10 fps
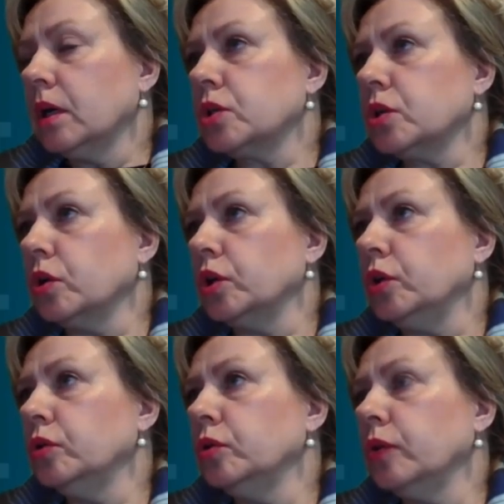So
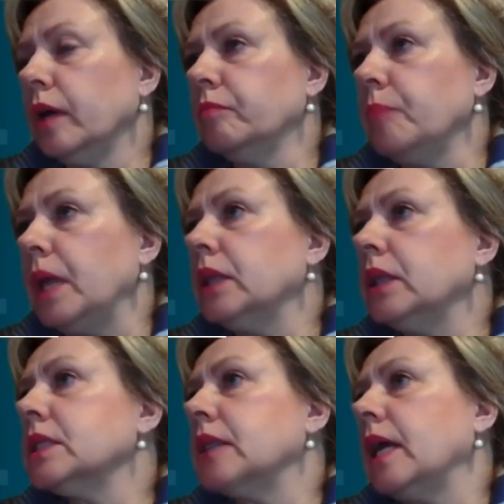you have made
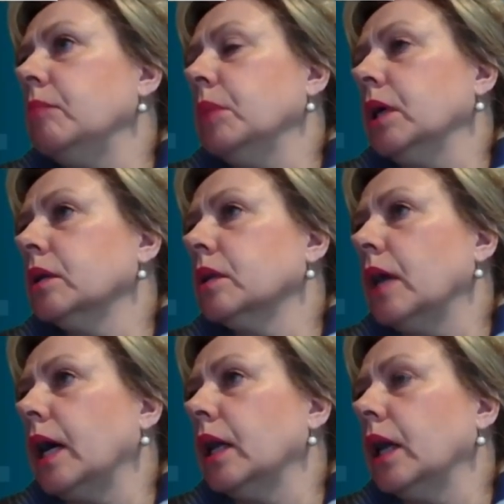the statement
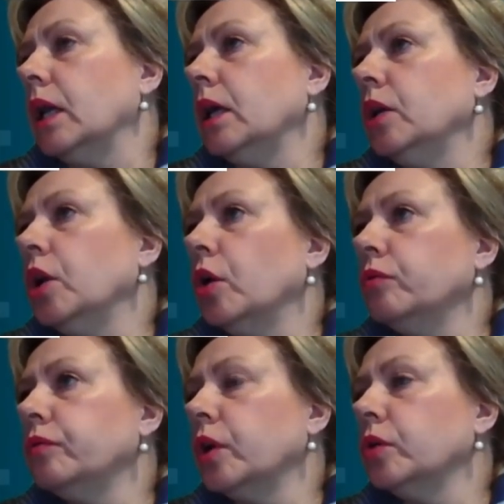that any
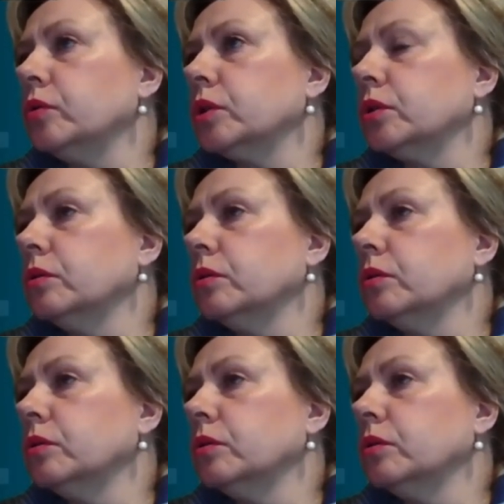no vote